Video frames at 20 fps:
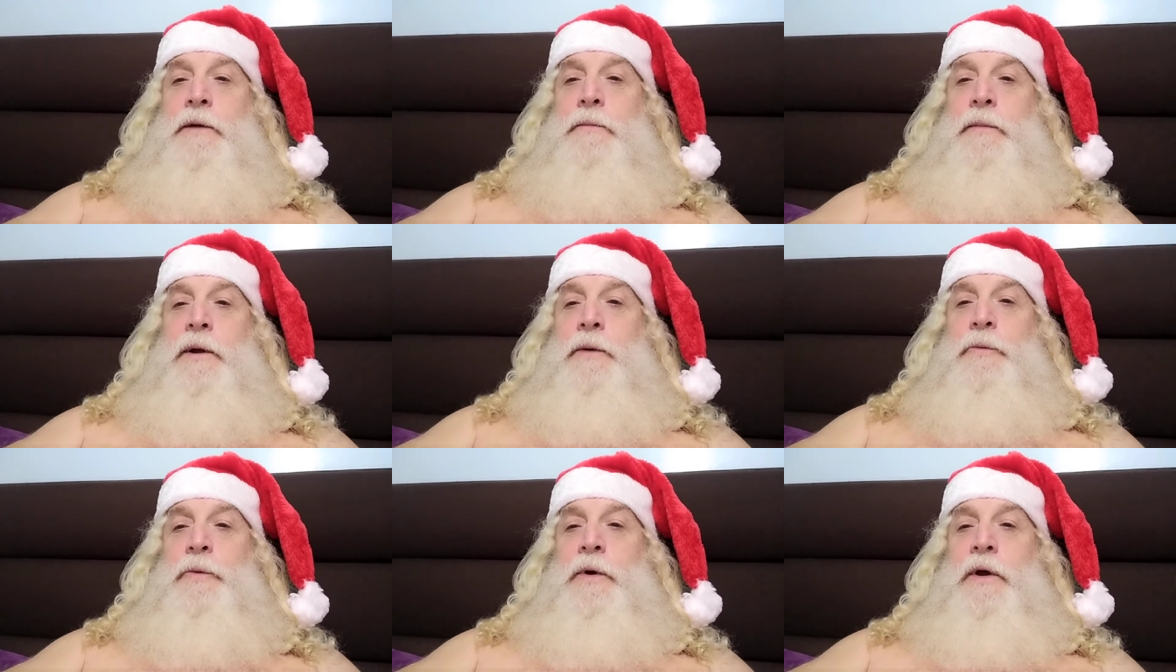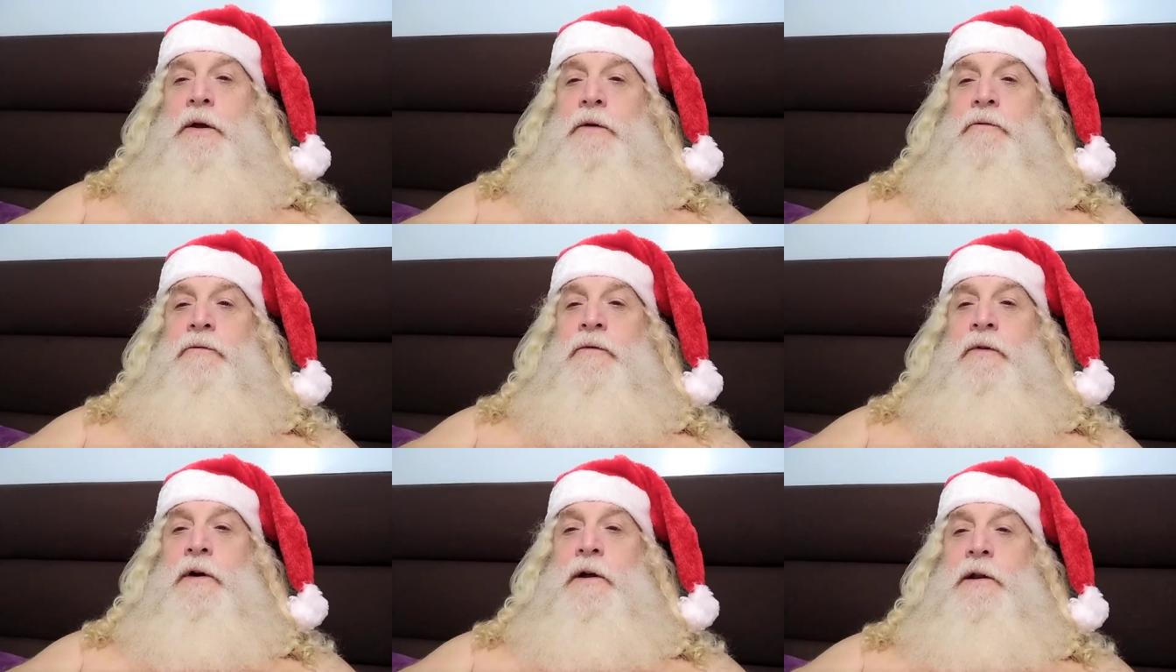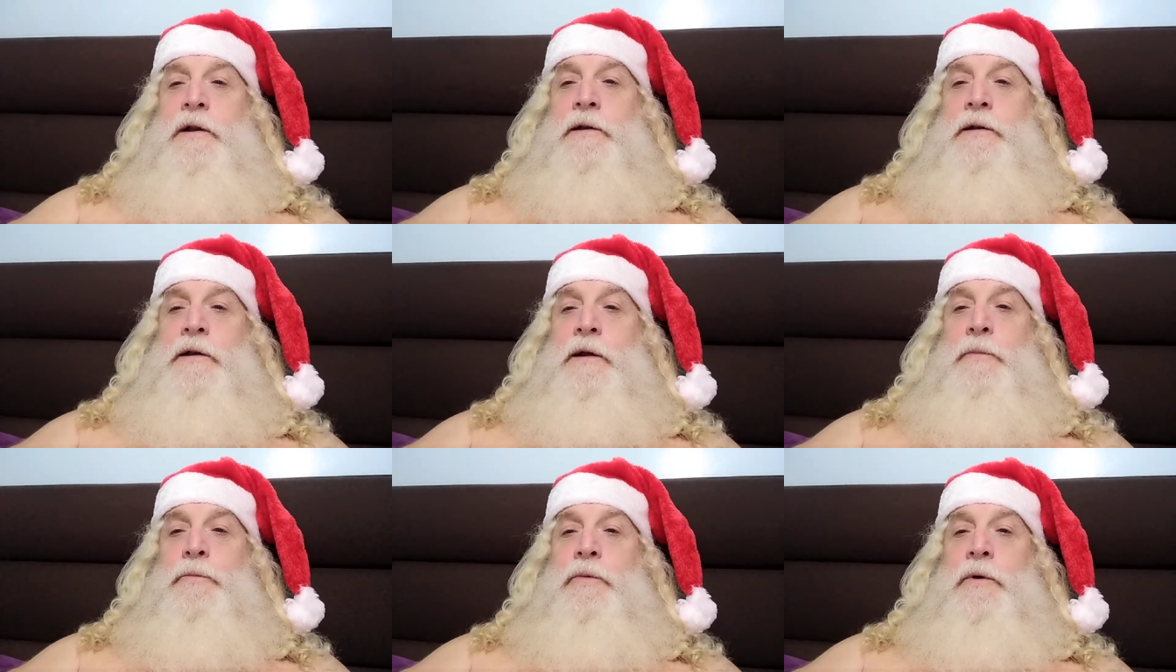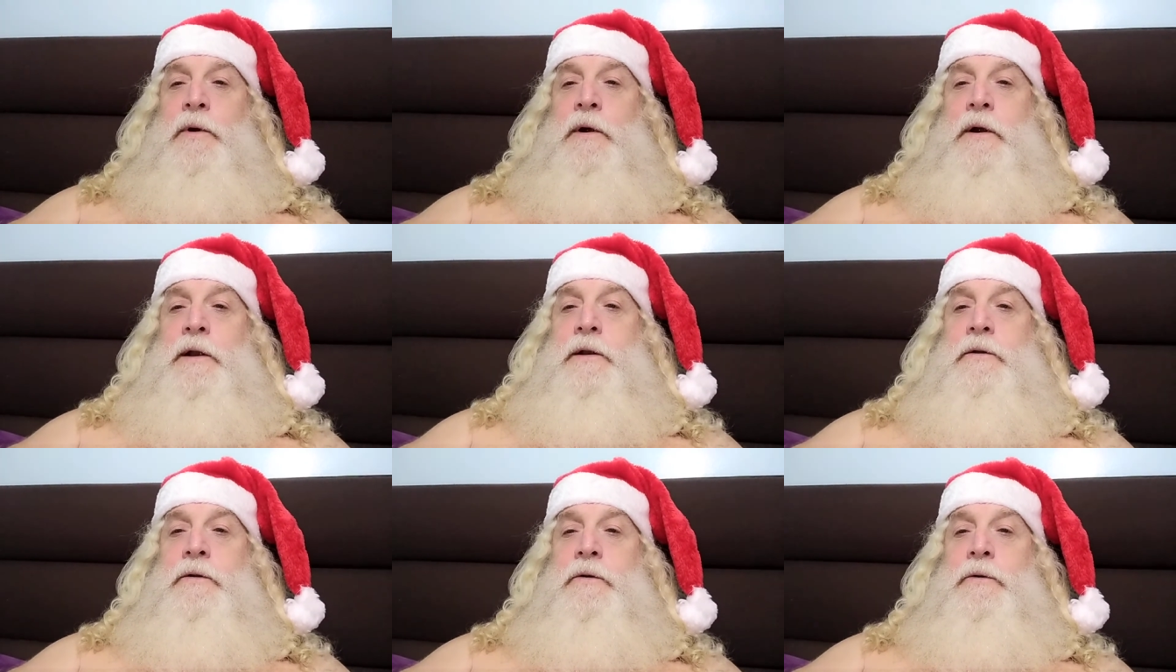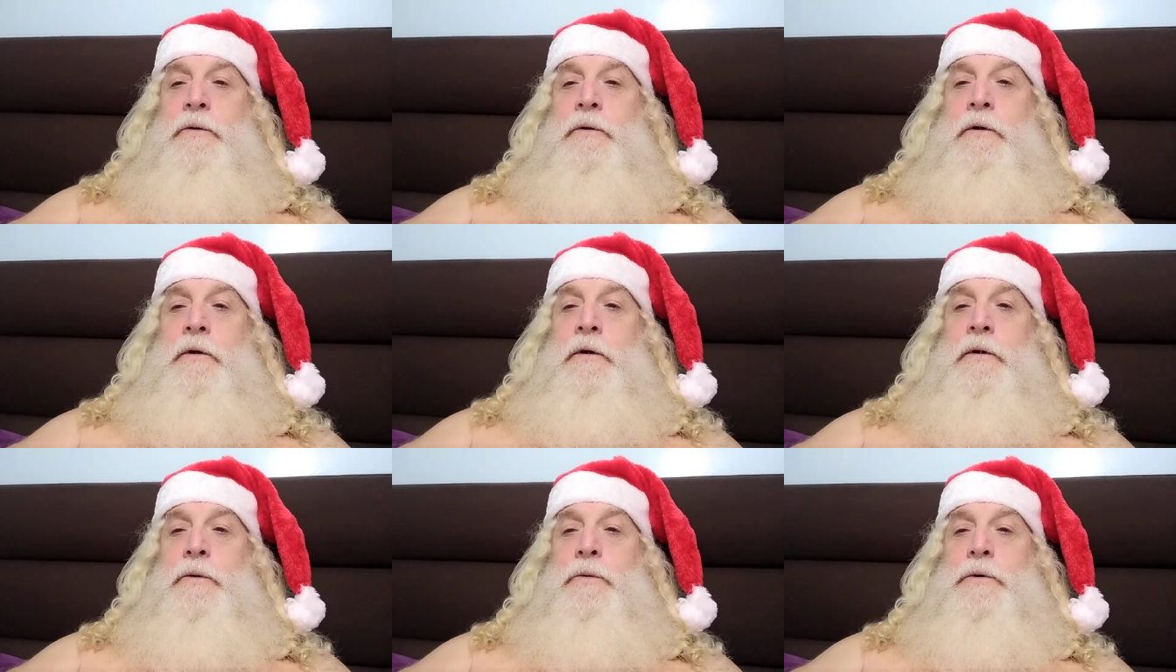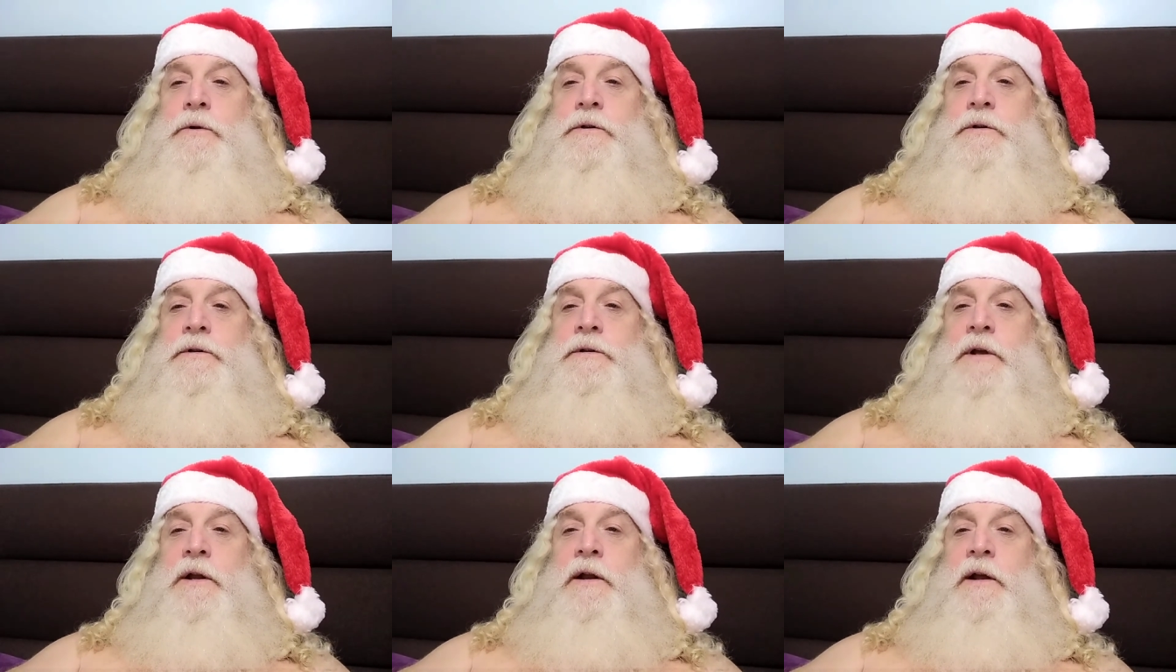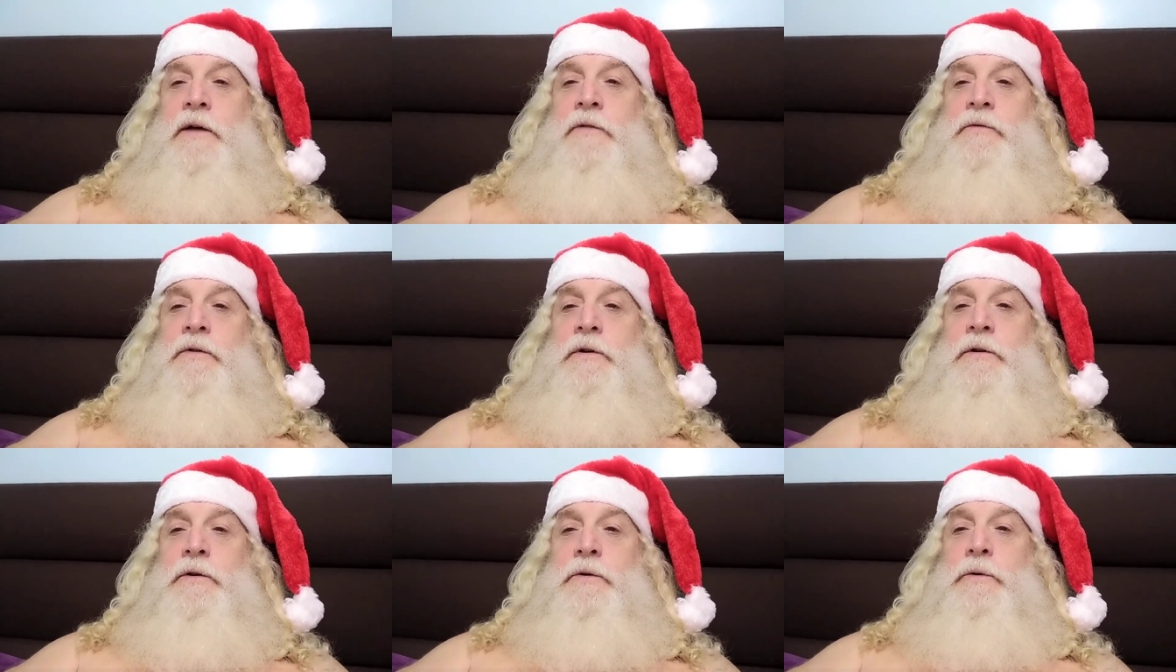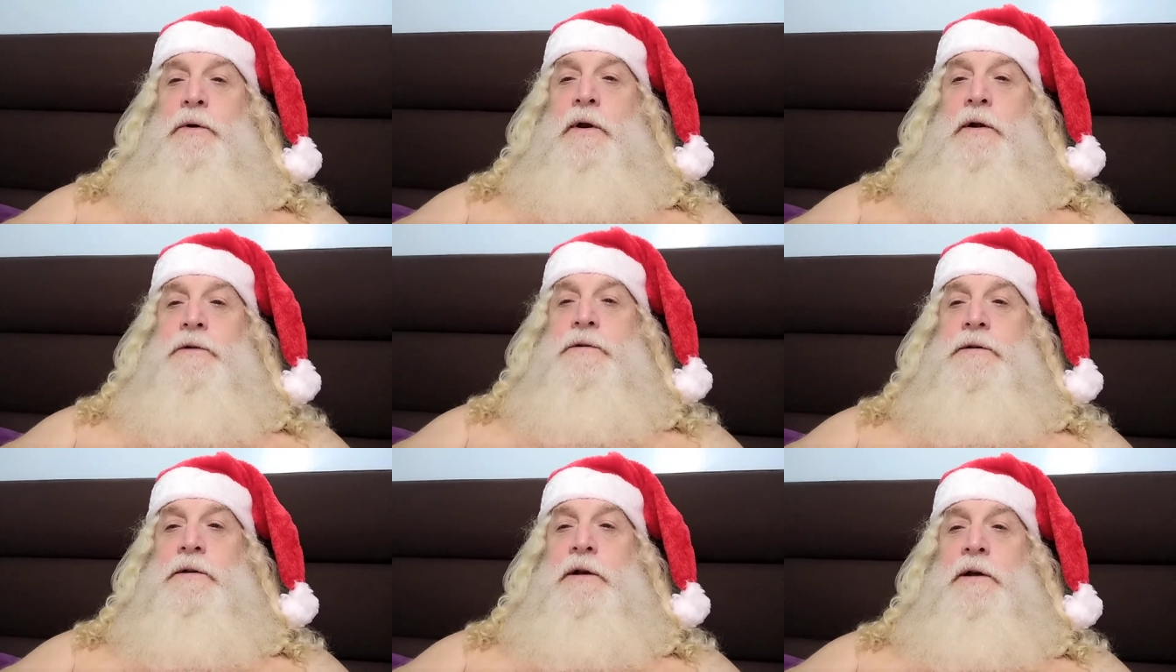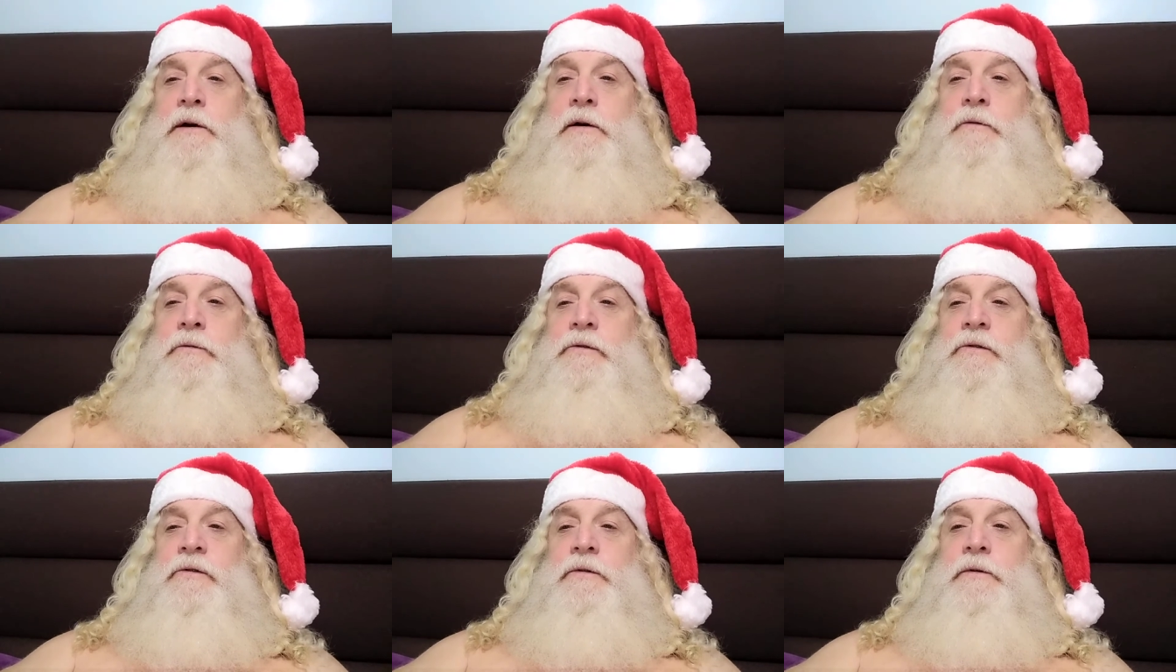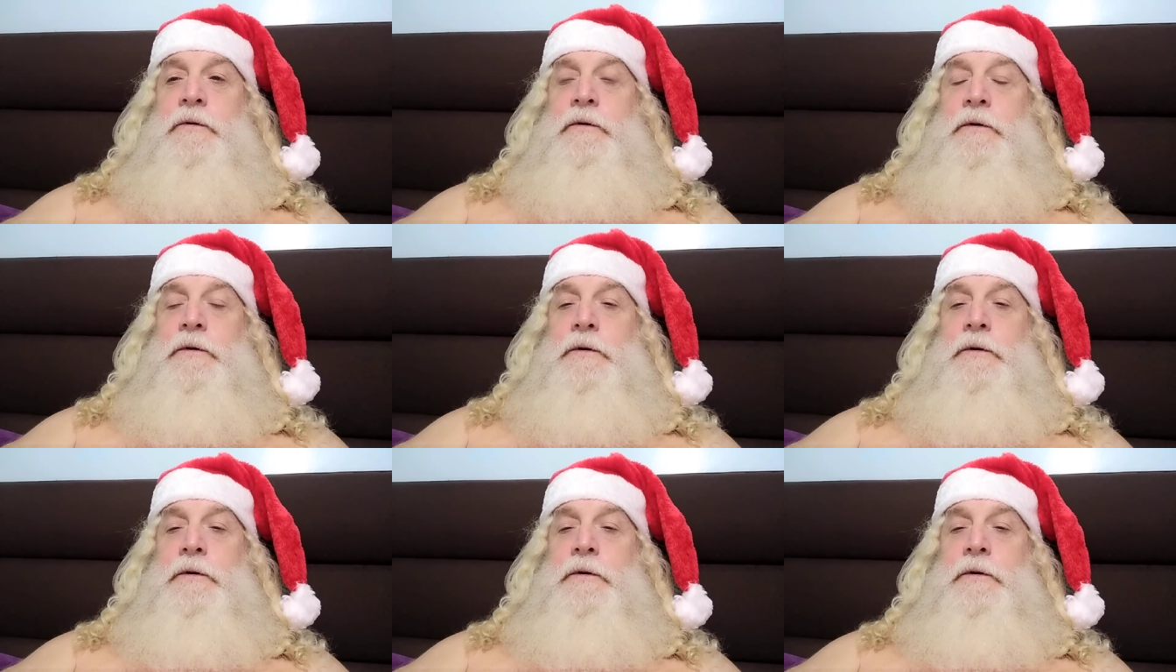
Maybe we can find a temporary tutor, or we're just gonna have to do it ourselves.